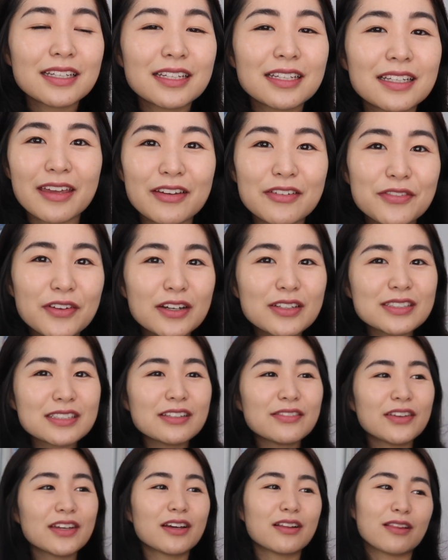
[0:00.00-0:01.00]
if I was
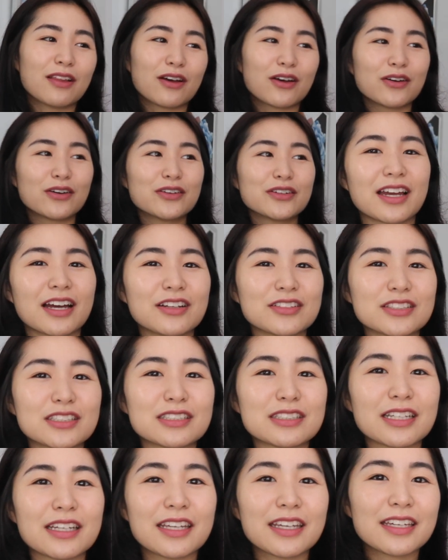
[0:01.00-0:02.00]
living alone, like I'll
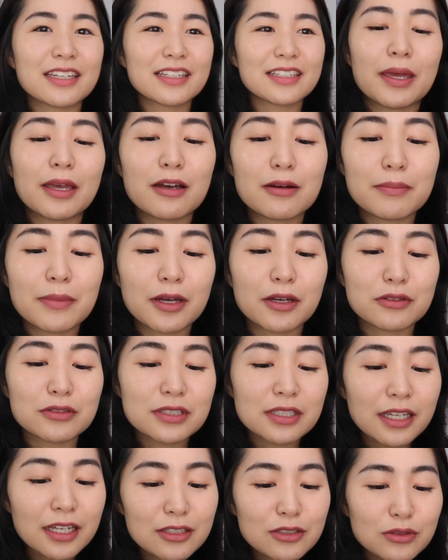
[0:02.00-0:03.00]
just like make up my own
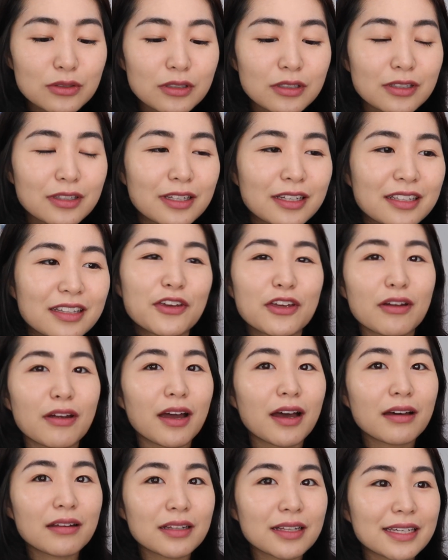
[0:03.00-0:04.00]
schedule and figure
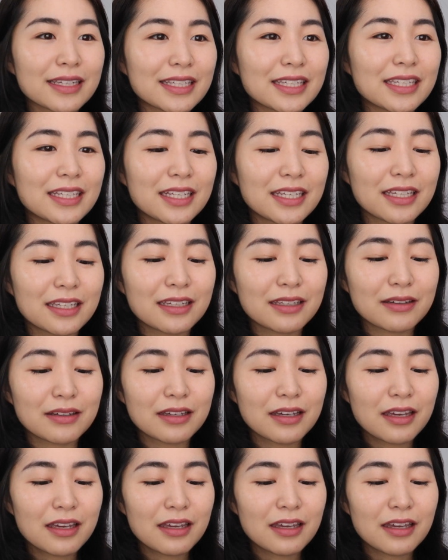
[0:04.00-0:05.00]
out like eating
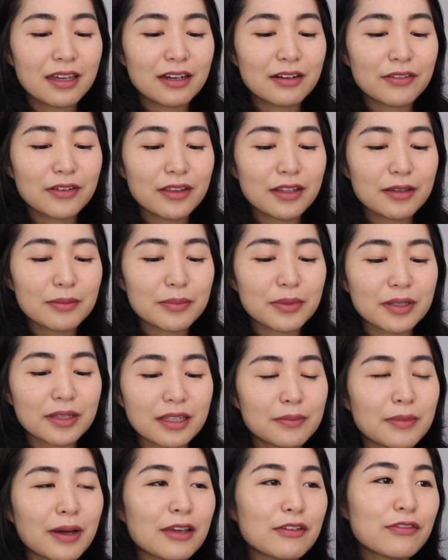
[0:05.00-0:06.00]
and everything,
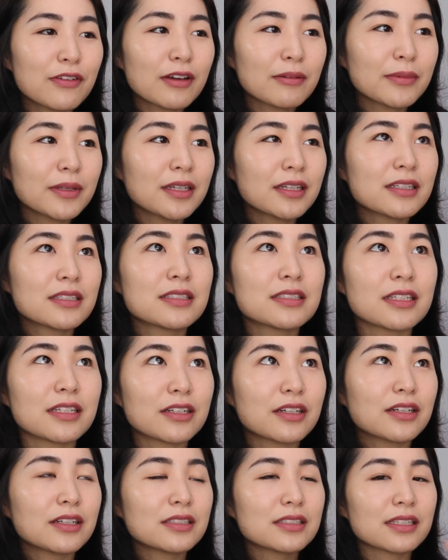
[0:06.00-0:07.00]
but my family
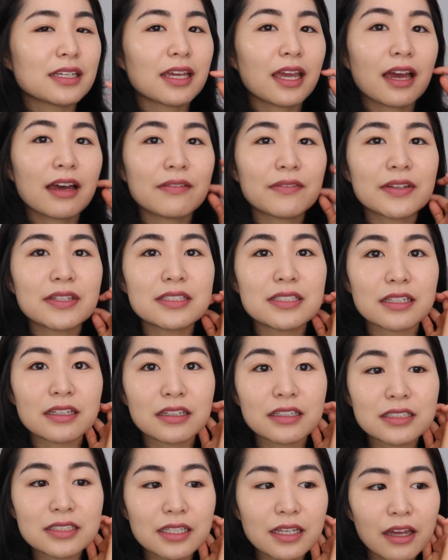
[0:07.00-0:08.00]
considers like having
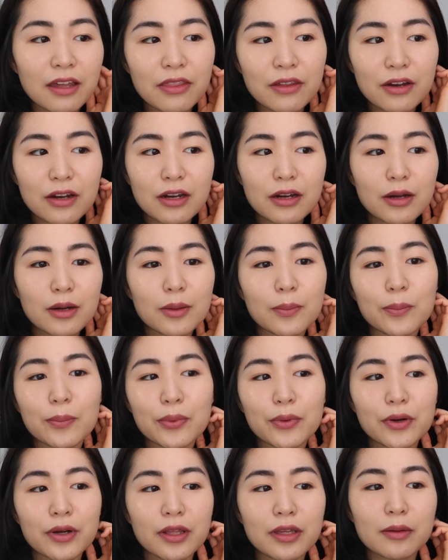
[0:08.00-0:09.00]
dinner together
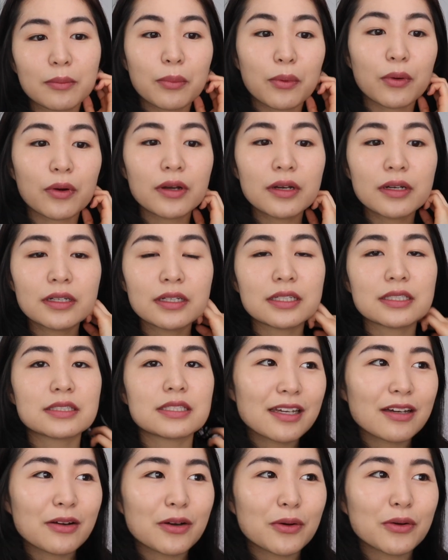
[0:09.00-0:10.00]
pretty important because
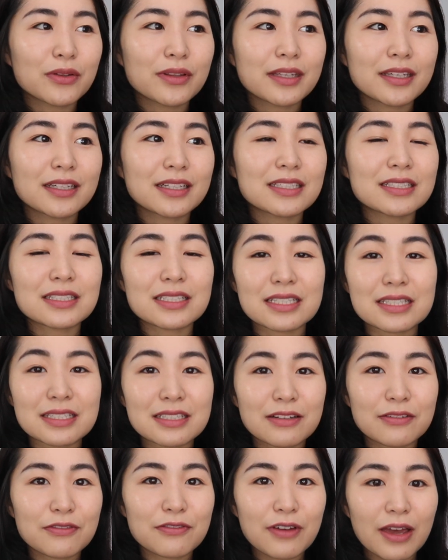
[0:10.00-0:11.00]
like our only
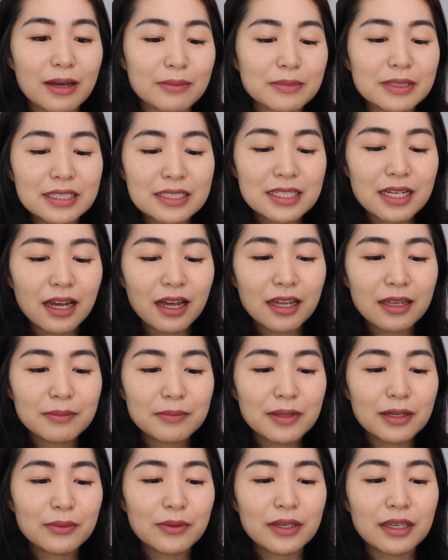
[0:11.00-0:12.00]
consistent family time
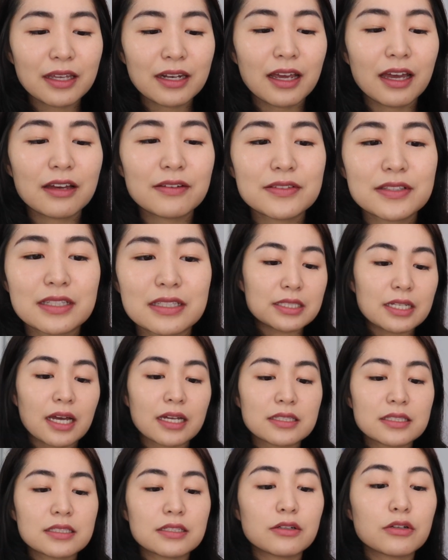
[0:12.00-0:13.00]
that we can have, since
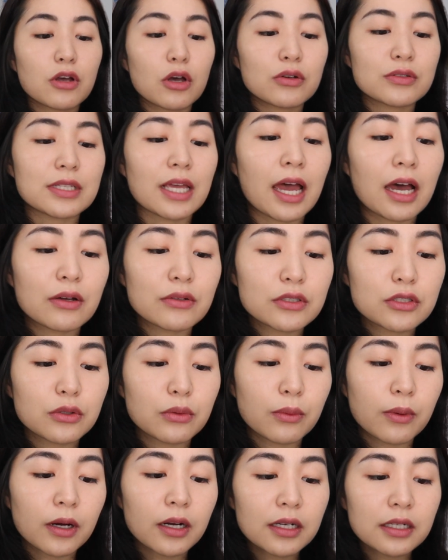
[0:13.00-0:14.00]
dad still goes out to
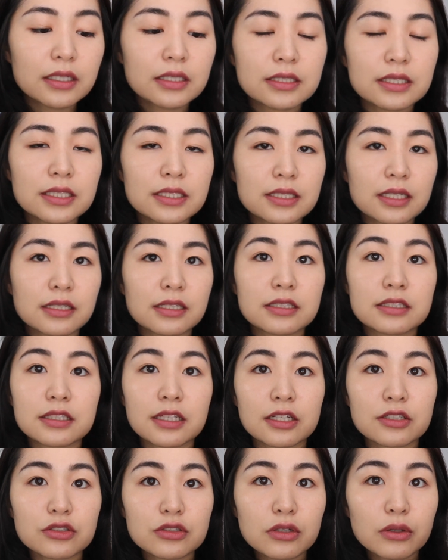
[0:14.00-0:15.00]
work because he's an
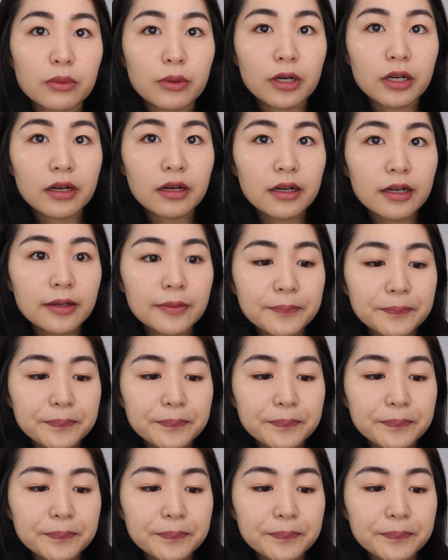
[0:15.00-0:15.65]
essential worker.